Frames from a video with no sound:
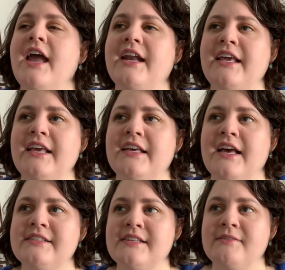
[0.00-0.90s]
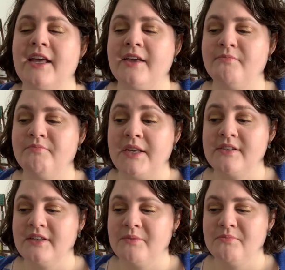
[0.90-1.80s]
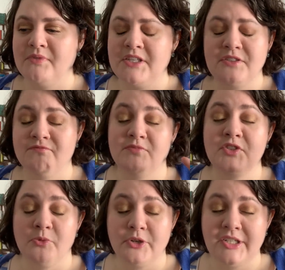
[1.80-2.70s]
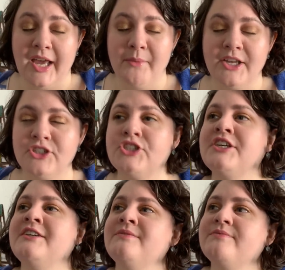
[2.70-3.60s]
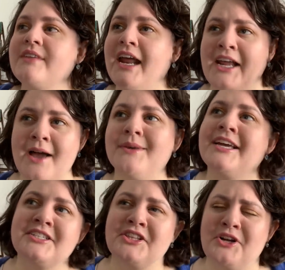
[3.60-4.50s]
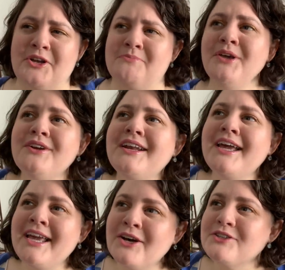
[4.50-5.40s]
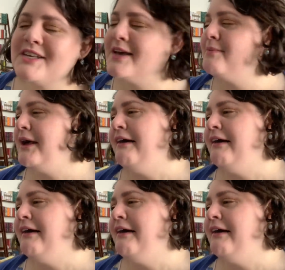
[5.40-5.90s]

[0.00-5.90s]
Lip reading: And he has like, basically he's super damaged, and coming into their community heals him.